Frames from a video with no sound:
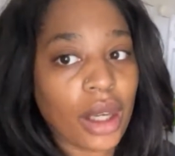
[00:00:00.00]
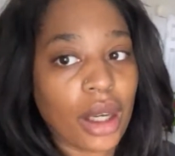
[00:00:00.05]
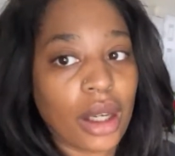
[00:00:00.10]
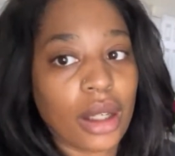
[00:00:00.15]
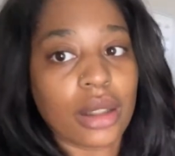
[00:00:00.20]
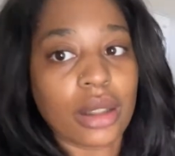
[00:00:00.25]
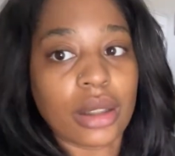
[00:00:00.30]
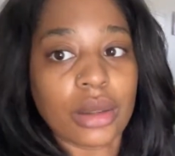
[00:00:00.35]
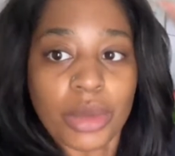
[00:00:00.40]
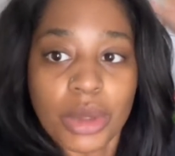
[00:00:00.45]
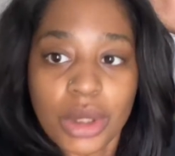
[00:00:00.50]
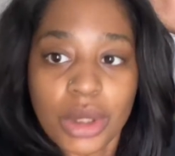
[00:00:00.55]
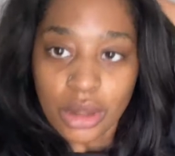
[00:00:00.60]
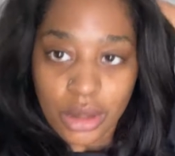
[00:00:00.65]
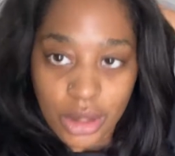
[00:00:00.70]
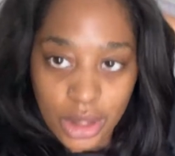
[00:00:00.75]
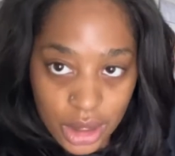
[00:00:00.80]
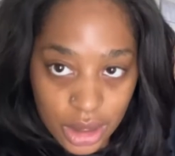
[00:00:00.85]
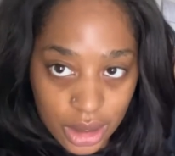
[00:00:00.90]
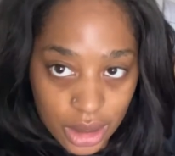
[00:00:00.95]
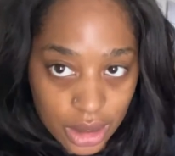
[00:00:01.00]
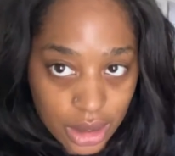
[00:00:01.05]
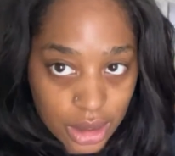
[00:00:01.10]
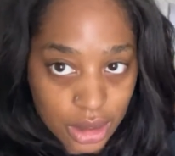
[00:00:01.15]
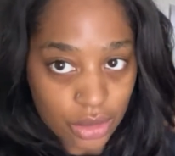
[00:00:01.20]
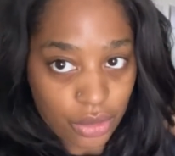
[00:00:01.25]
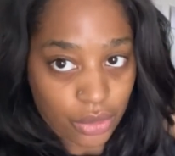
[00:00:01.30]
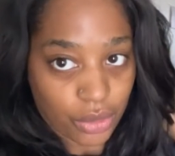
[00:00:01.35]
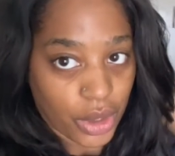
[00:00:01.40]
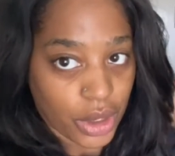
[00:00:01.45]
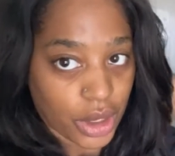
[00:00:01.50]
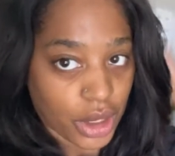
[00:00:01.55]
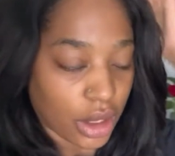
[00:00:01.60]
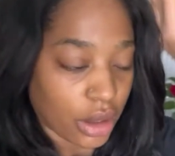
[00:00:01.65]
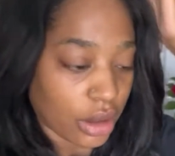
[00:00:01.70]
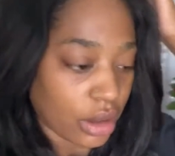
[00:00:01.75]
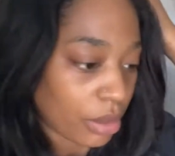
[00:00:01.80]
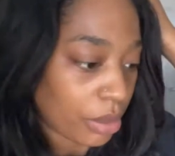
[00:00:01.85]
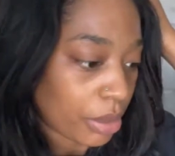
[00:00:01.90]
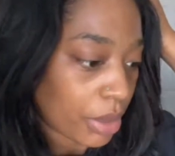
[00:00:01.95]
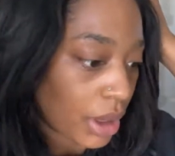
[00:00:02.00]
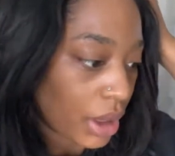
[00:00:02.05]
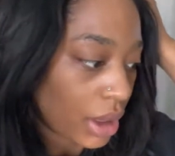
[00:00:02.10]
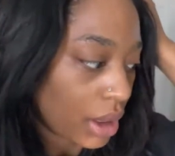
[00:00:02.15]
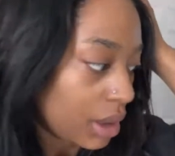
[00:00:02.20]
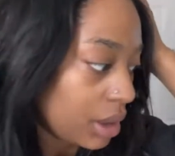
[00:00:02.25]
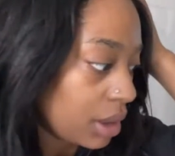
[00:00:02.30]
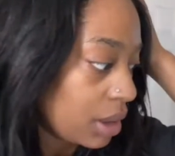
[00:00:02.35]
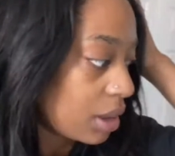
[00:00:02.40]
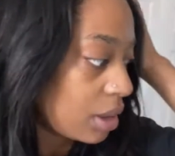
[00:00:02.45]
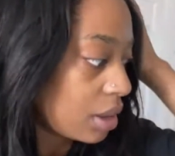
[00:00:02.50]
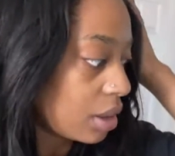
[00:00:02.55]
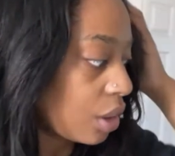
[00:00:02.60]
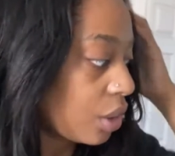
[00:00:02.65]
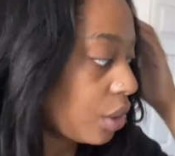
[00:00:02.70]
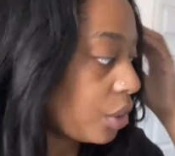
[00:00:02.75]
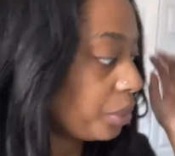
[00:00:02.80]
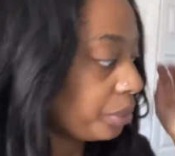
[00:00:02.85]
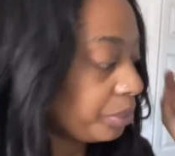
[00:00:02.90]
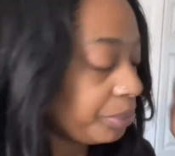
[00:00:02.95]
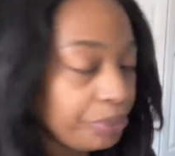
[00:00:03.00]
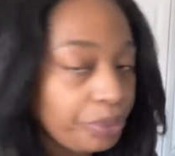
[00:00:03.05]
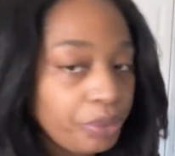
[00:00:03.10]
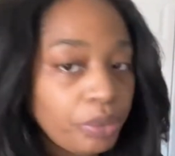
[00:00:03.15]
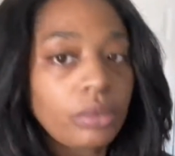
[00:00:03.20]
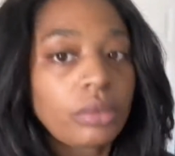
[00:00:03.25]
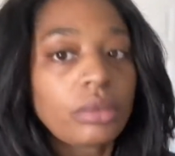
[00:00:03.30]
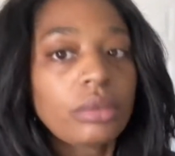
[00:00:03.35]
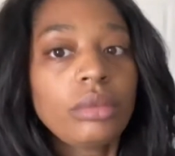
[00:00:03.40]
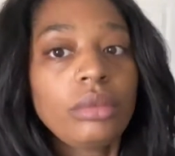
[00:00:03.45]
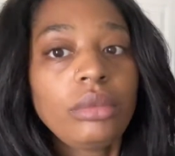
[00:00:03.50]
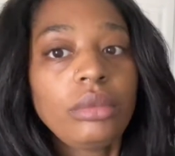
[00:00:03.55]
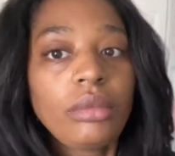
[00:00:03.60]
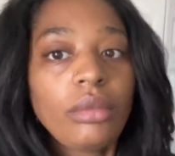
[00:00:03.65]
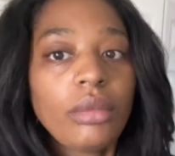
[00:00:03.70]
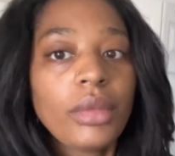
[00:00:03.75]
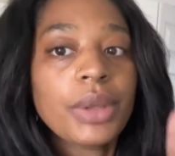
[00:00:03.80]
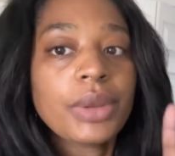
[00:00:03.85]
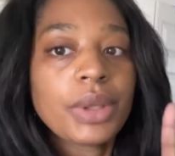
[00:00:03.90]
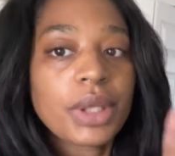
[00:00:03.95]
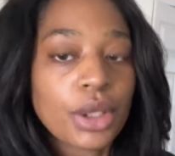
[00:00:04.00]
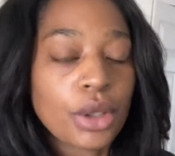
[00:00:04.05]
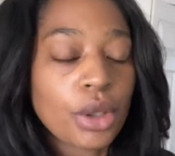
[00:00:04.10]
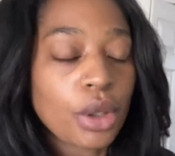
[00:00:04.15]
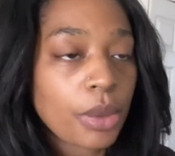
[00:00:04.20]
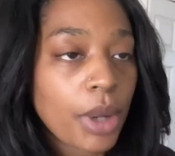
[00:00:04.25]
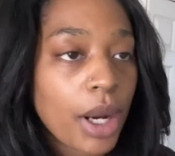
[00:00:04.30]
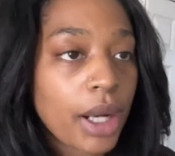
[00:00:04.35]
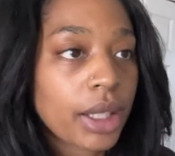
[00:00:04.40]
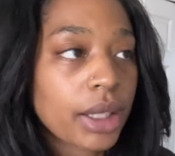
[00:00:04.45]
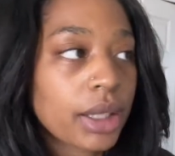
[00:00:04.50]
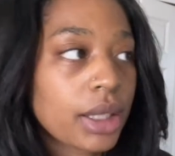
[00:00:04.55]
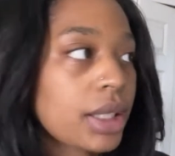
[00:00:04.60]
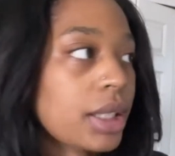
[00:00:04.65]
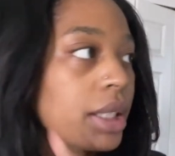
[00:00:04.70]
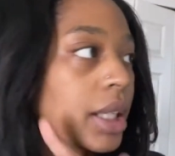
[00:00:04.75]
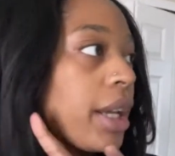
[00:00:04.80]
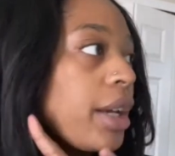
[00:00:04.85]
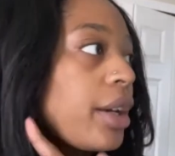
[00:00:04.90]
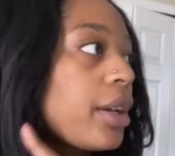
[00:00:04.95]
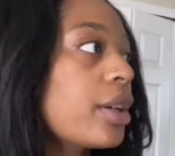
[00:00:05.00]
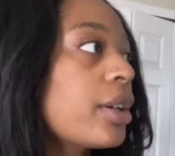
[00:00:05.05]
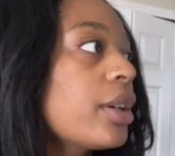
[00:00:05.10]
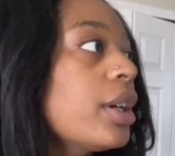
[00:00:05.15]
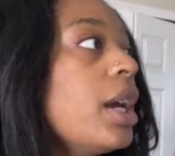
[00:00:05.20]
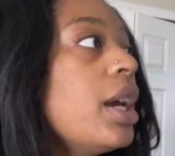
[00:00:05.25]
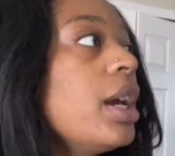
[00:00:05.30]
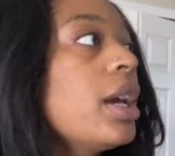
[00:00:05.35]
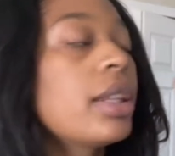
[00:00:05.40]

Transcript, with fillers: Um, yeah, this is fresh out the bed. So still rocking this hair.